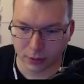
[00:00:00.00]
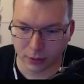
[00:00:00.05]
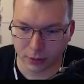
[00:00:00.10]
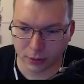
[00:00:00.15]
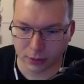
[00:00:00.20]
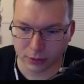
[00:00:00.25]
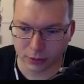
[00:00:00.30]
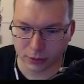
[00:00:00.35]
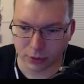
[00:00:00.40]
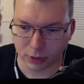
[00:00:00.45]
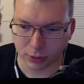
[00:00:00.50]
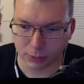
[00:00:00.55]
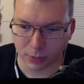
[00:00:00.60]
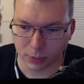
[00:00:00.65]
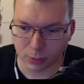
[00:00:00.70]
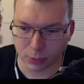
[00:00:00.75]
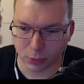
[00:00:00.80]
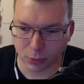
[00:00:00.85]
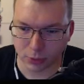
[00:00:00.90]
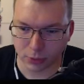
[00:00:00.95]
Let's go a little
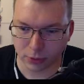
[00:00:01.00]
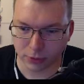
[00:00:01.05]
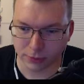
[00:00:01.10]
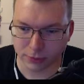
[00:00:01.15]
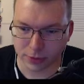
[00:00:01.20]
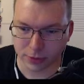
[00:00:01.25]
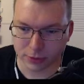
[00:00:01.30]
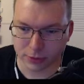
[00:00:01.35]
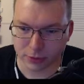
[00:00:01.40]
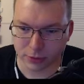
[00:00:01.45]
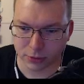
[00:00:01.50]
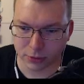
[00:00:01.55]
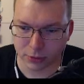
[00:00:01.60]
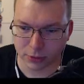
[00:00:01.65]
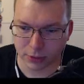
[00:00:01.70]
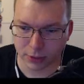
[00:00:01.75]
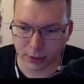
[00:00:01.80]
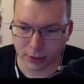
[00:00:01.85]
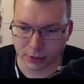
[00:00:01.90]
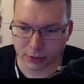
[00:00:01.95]
bit more, faster.
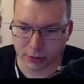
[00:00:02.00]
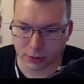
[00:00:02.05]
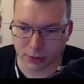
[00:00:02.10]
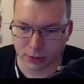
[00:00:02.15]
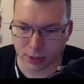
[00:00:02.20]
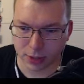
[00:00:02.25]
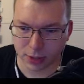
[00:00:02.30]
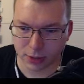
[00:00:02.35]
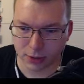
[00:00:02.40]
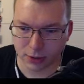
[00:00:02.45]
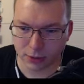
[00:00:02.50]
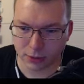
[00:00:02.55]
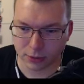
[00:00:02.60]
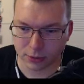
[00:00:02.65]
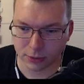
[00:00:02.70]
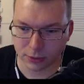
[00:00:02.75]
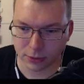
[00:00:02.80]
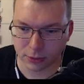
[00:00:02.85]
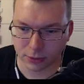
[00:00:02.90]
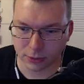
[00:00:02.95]
Okay, slow
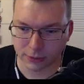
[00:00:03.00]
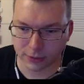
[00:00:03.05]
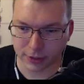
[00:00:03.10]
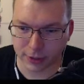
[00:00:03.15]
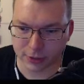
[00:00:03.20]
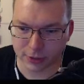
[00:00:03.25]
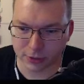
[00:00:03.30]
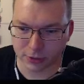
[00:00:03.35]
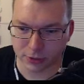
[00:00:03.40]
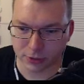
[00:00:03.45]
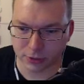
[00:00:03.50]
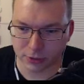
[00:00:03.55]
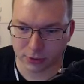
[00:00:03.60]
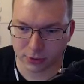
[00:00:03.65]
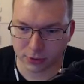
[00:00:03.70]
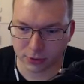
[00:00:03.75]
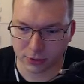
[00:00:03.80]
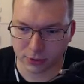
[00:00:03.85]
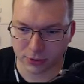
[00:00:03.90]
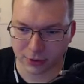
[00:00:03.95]
down, a little
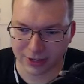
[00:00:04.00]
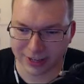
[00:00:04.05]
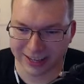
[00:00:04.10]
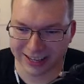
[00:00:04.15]
faster.